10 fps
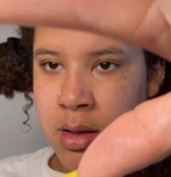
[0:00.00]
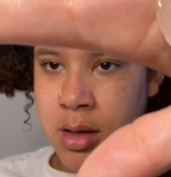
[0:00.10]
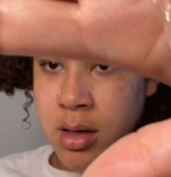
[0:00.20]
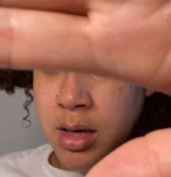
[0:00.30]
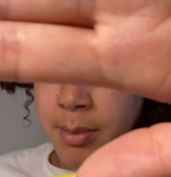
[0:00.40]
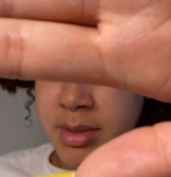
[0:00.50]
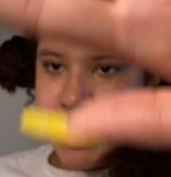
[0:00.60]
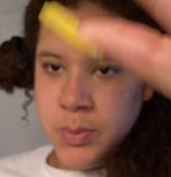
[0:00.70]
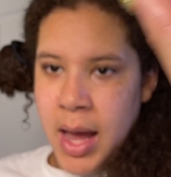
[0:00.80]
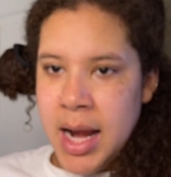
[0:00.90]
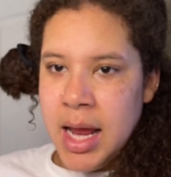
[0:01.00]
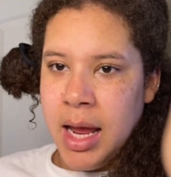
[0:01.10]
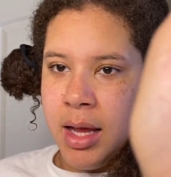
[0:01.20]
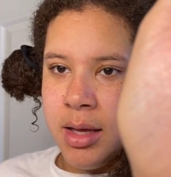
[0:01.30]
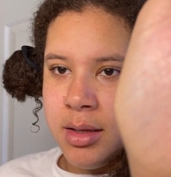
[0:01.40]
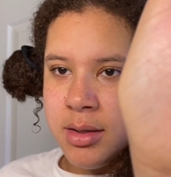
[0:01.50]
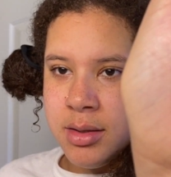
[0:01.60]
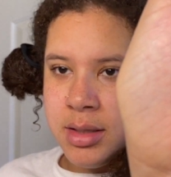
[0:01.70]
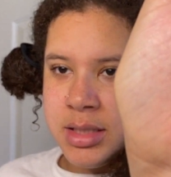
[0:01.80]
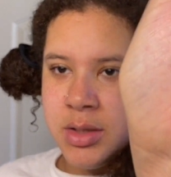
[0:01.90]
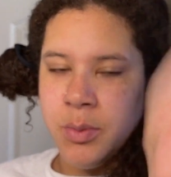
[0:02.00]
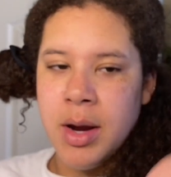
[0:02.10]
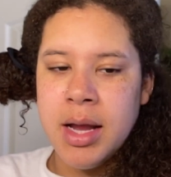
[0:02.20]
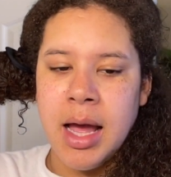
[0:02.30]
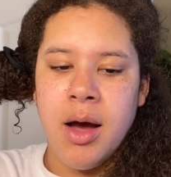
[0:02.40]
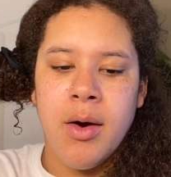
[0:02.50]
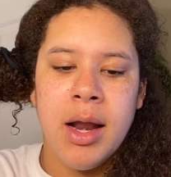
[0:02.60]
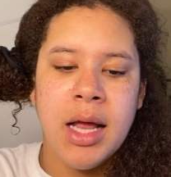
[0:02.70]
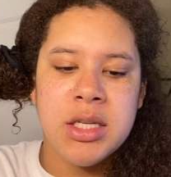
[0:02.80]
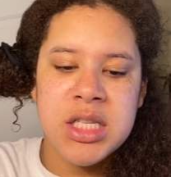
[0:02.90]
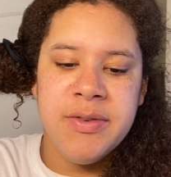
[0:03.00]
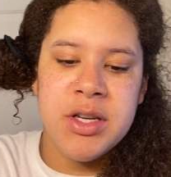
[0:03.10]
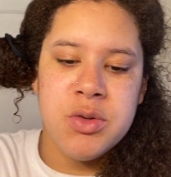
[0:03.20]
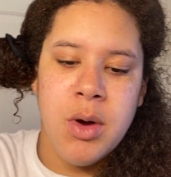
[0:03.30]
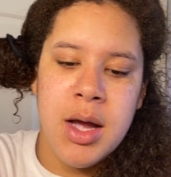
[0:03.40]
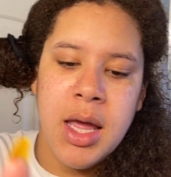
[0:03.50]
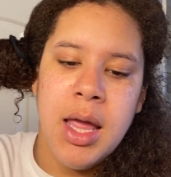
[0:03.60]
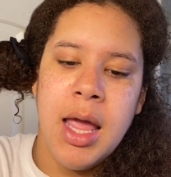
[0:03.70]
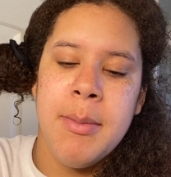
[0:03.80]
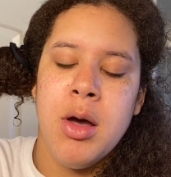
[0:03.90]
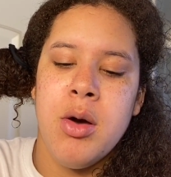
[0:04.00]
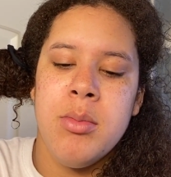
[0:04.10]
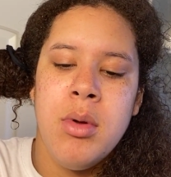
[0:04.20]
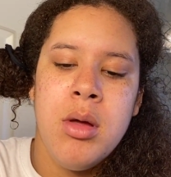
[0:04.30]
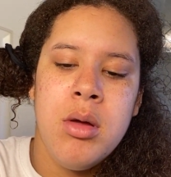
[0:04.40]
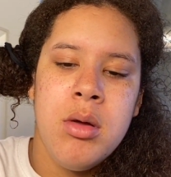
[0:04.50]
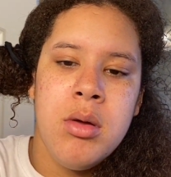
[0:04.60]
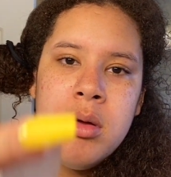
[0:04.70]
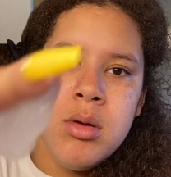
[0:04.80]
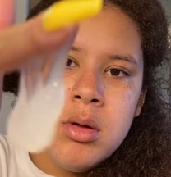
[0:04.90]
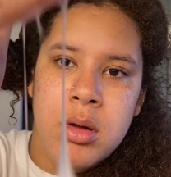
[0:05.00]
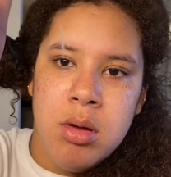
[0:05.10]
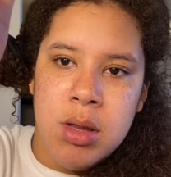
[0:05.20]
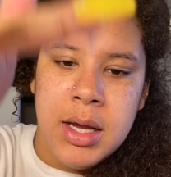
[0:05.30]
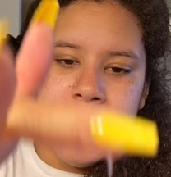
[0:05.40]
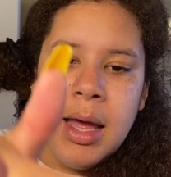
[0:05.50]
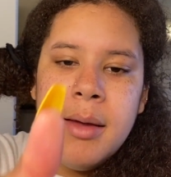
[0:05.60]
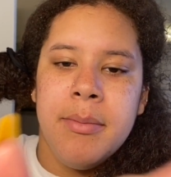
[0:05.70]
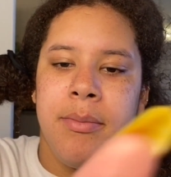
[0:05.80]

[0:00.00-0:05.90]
I'm sweating. This is a workout, and I just finished walking, came home. Look at that.